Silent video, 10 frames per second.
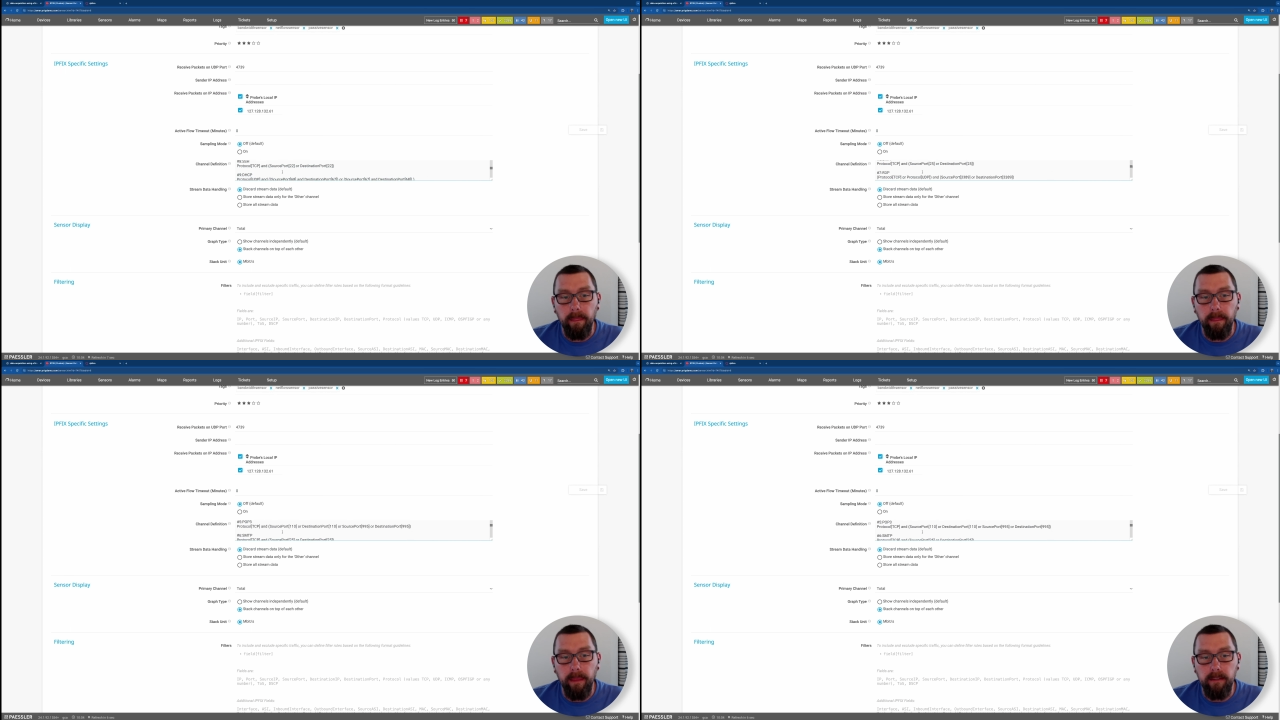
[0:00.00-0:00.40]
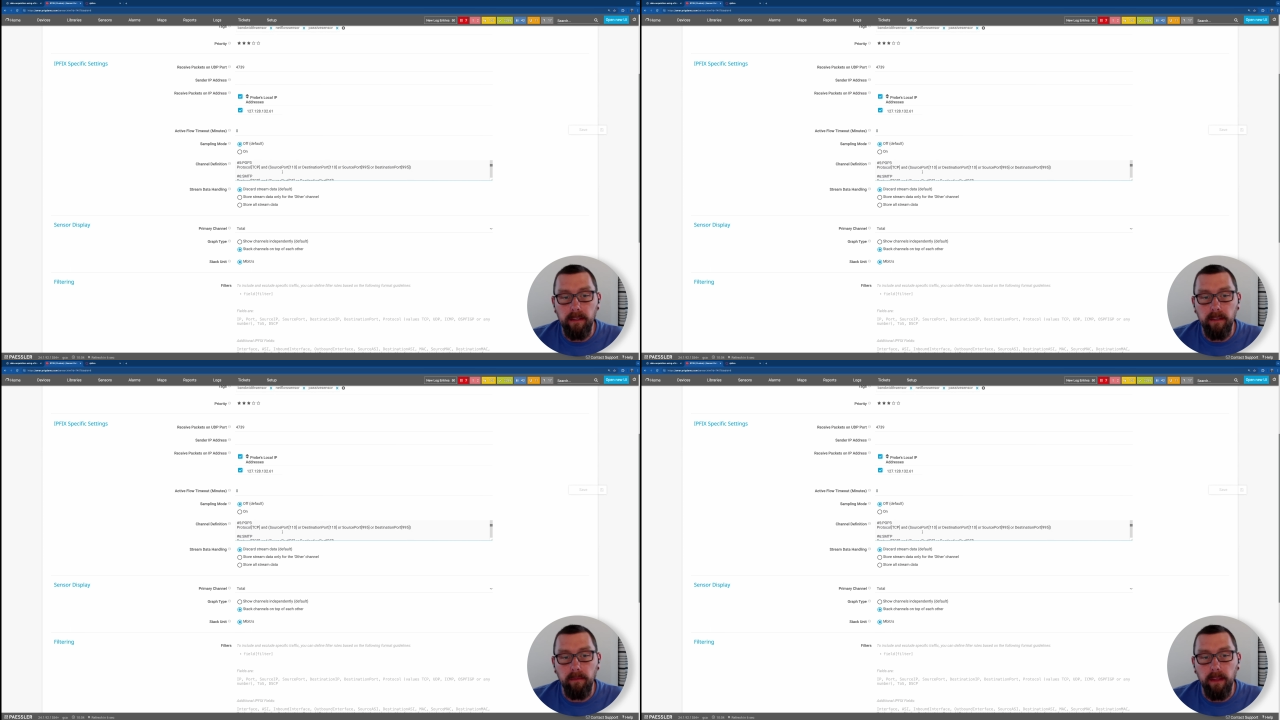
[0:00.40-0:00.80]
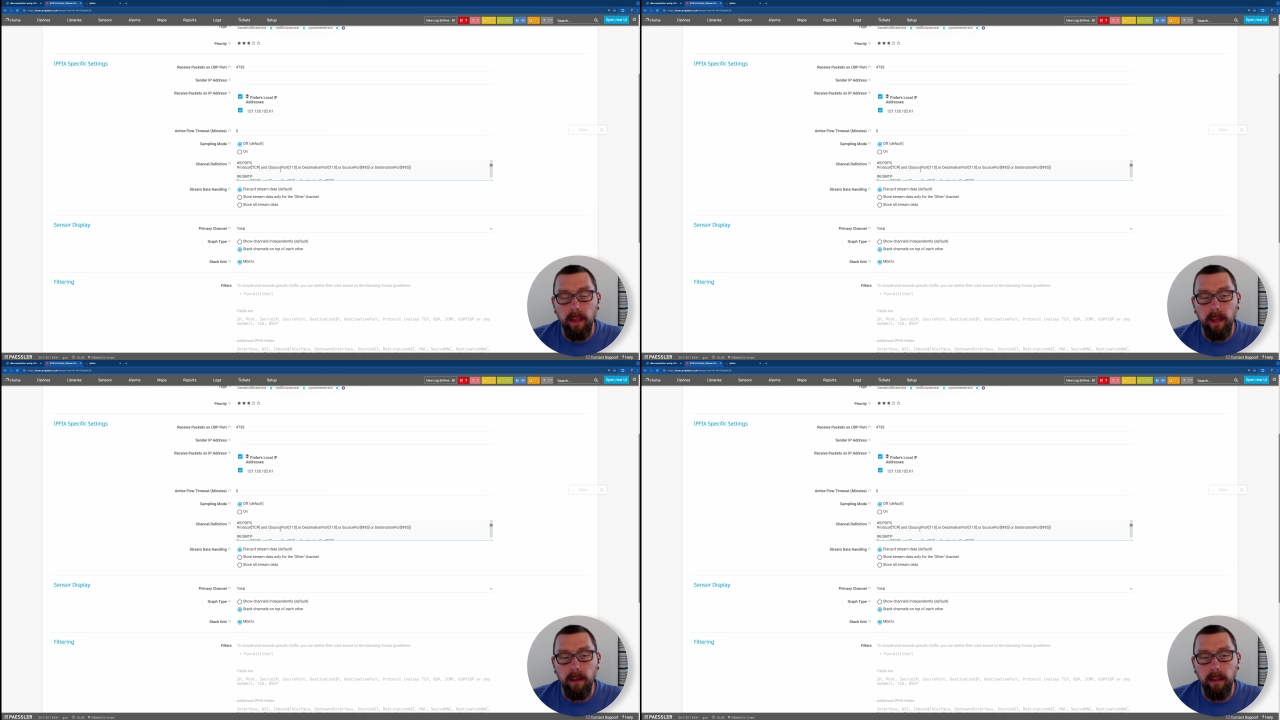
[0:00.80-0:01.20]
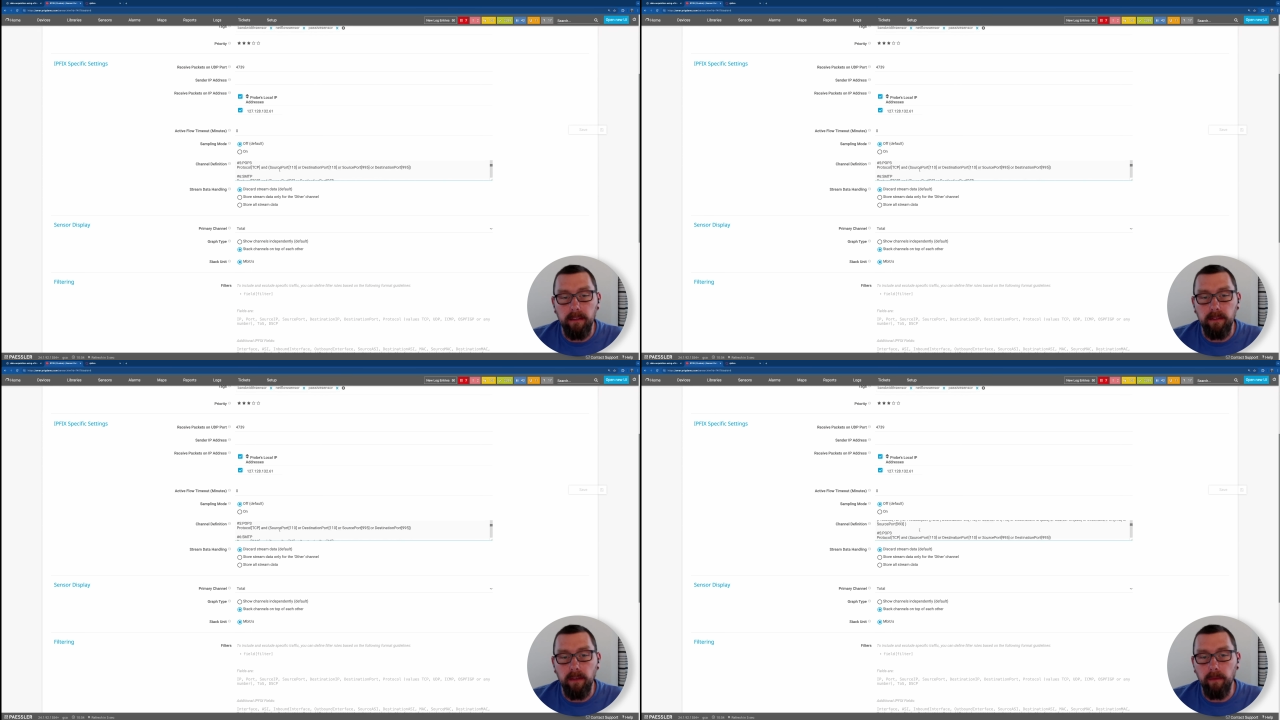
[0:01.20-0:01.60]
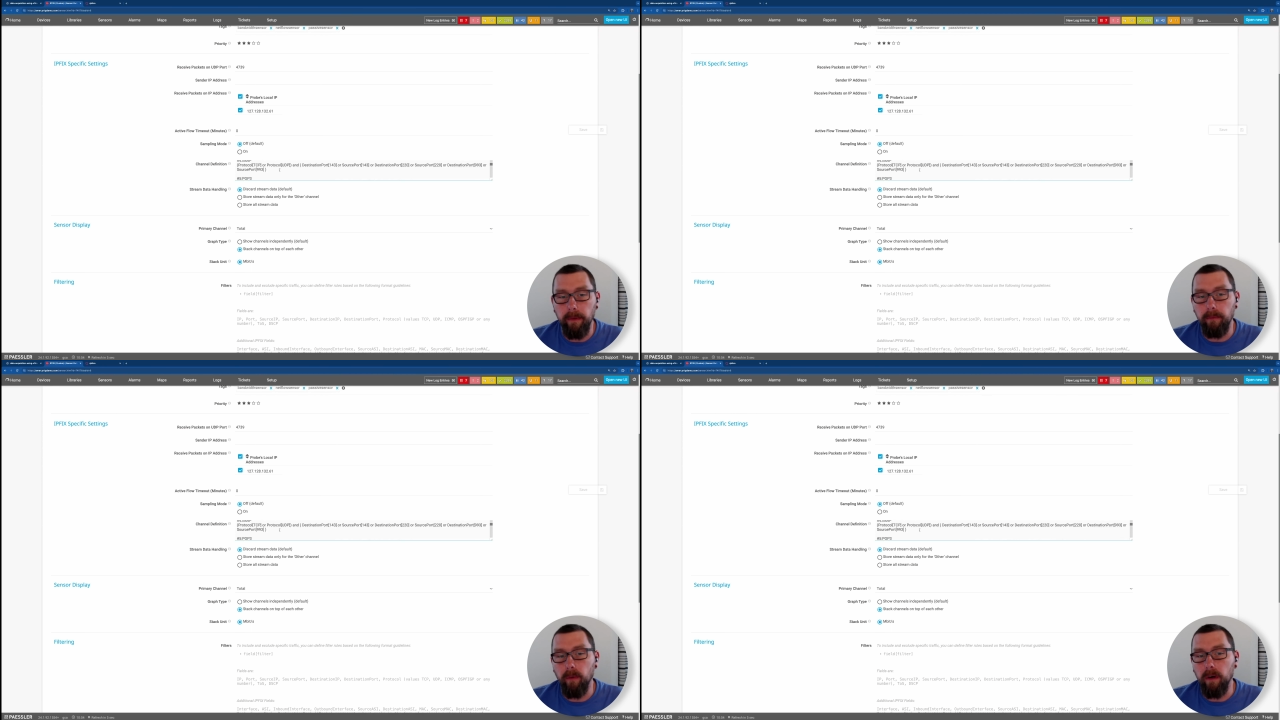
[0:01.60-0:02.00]
This is something that is a
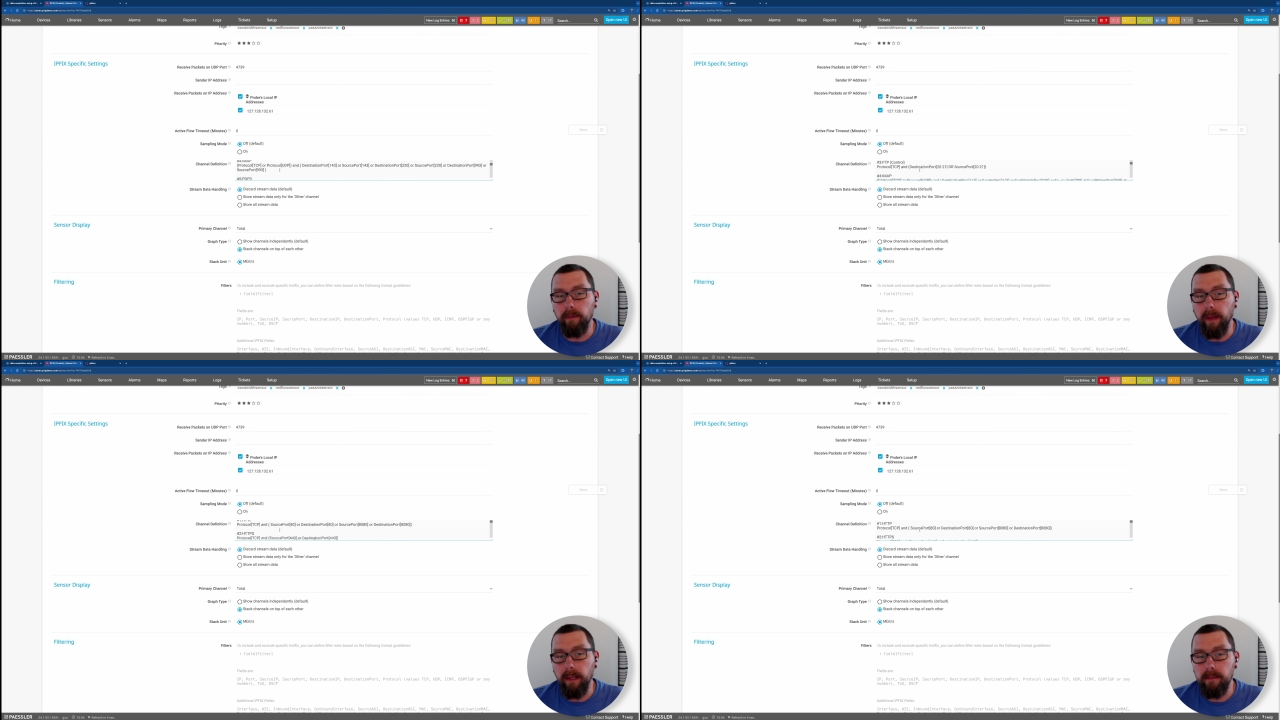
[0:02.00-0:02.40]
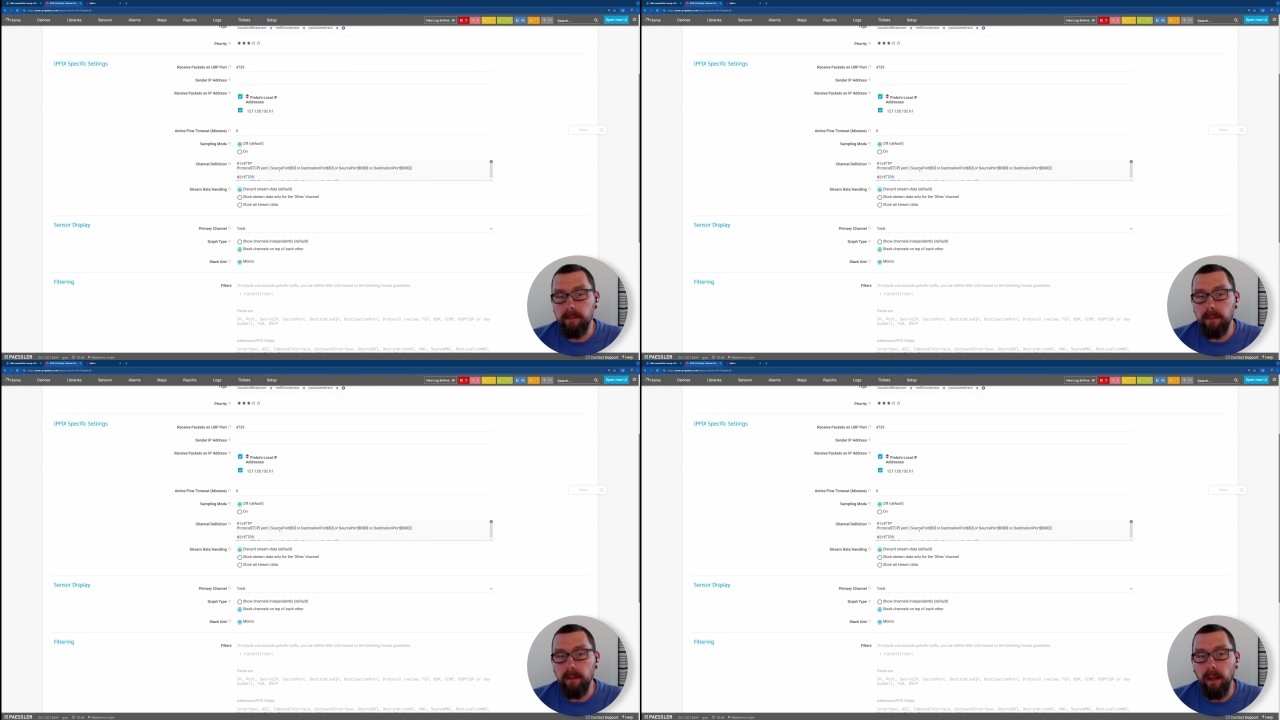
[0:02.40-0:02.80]
bit more advanced,